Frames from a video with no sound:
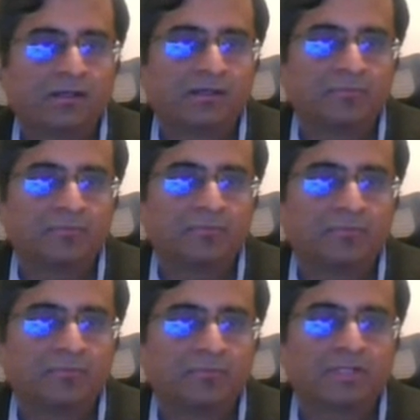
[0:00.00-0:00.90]

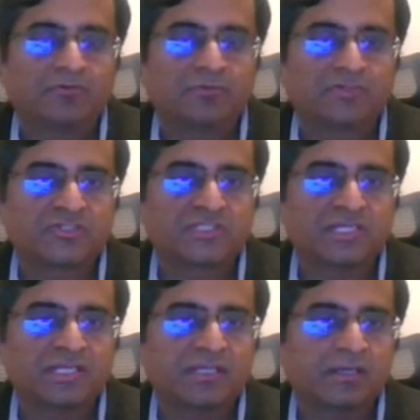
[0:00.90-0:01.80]
it was
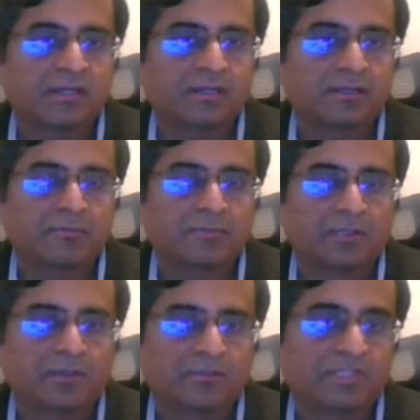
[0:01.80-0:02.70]
seeing
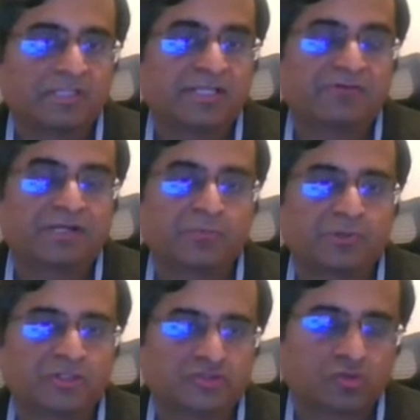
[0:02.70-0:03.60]
that they were
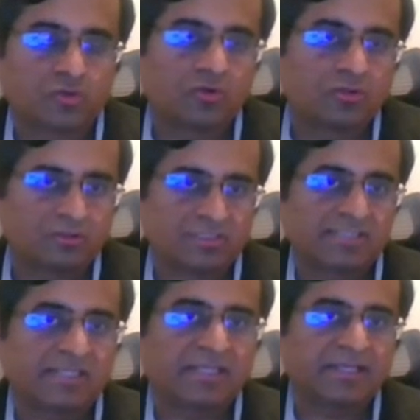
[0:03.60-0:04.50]
able to control
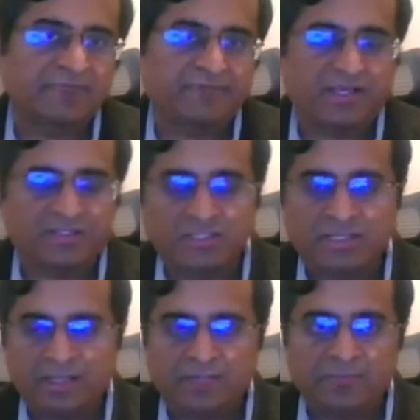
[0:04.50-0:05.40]
the slugging effects
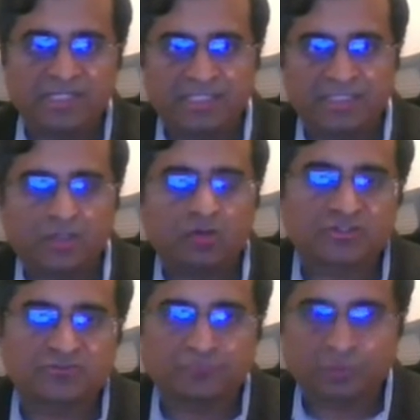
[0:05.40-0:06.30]
and maintain a
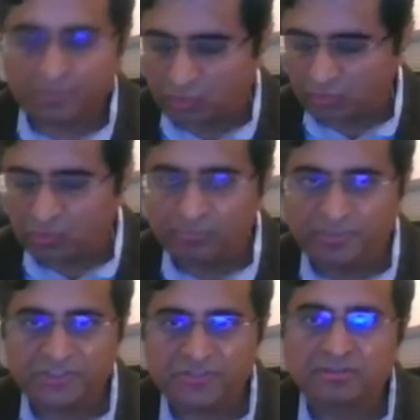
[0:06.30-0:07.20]
constant flowing bottom
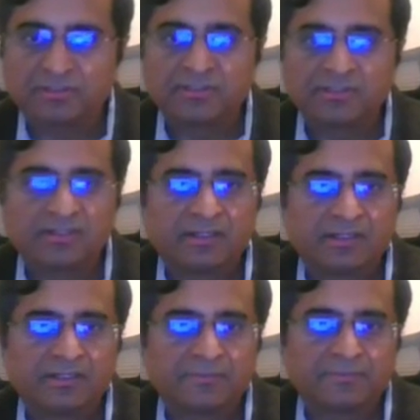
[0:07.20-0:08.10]
hole pressure.
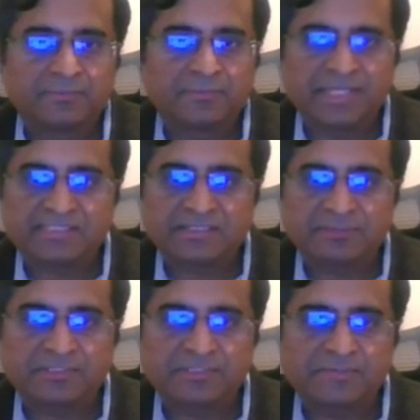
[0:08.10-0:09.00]
Next
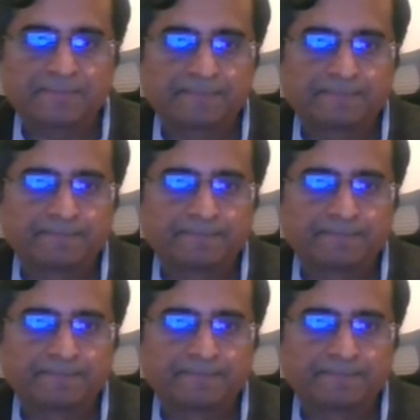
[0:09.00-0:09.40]
slide, please.